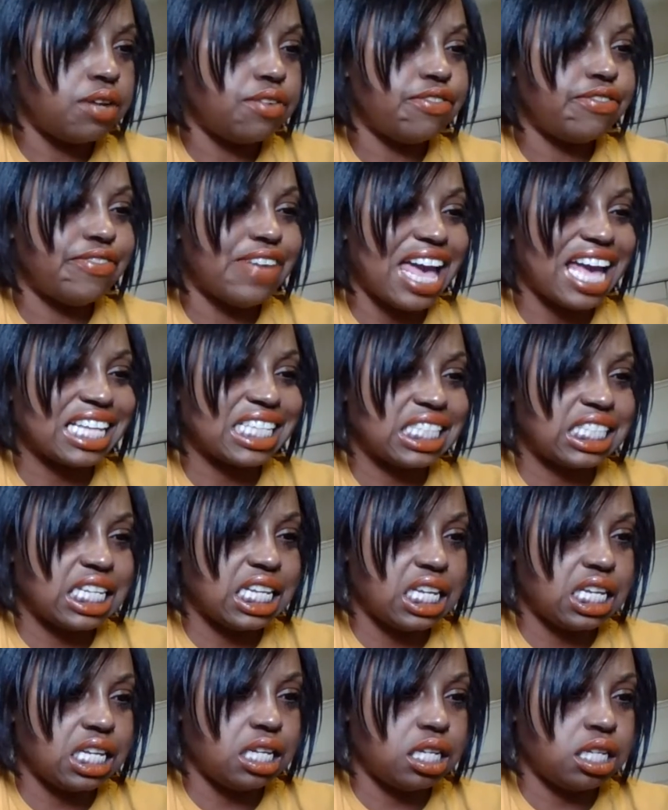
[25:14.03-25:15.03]

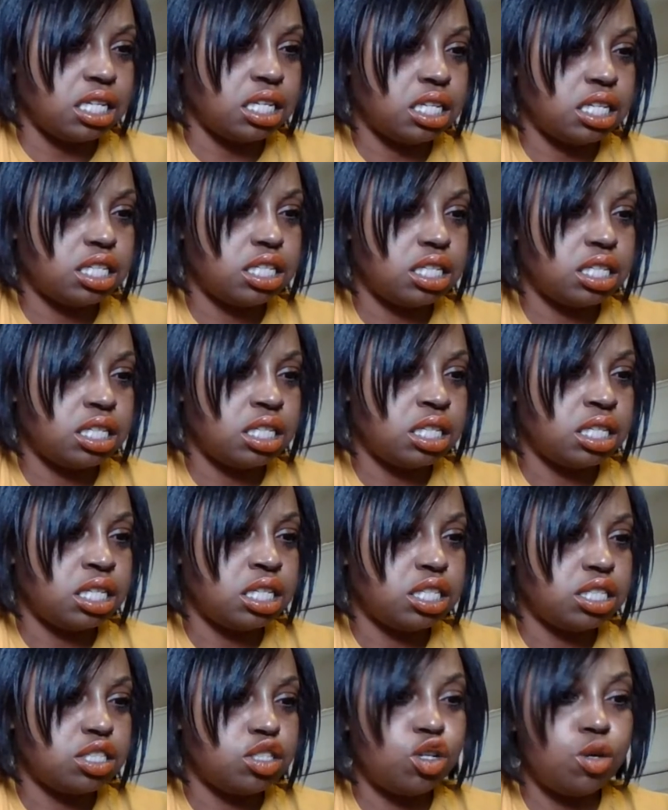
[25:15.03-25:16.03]
vaccine
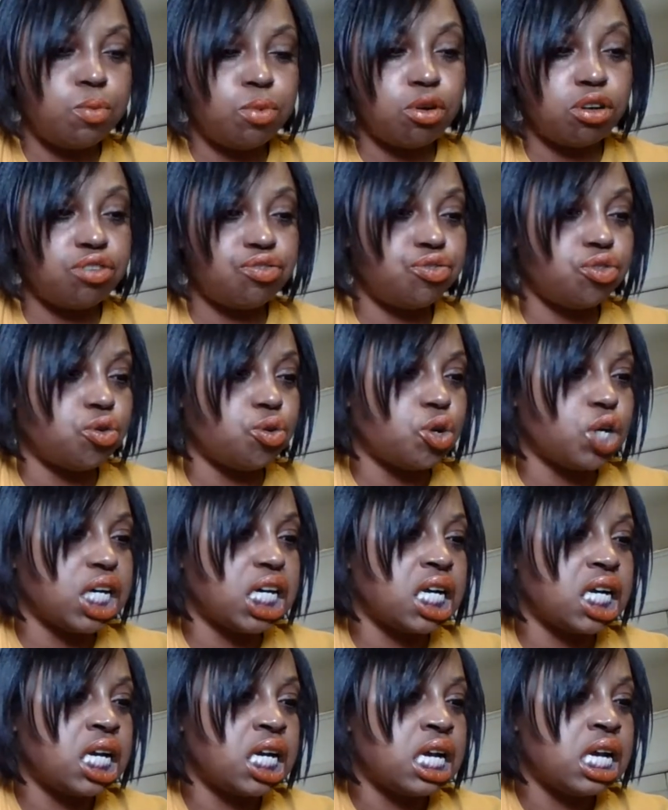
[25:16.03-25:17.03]

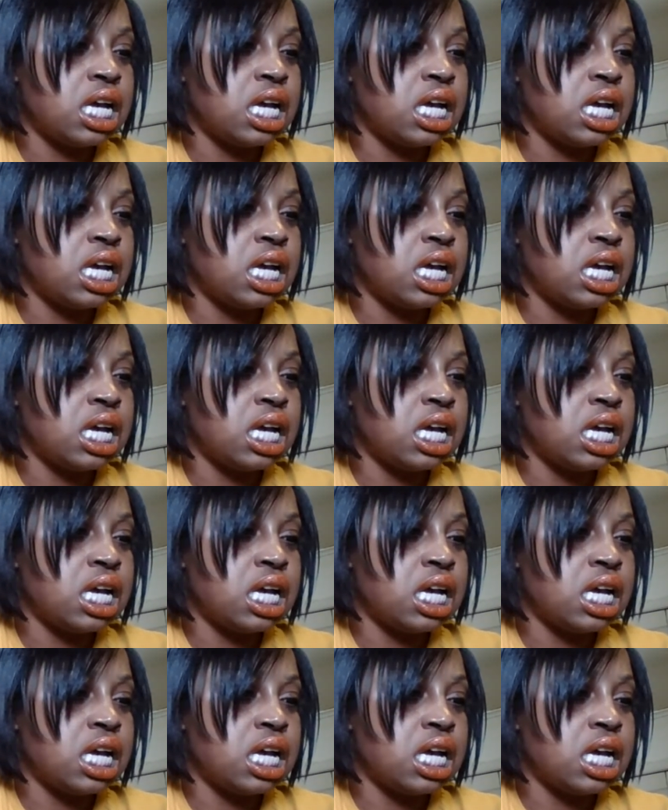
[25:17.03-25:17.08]
2.4.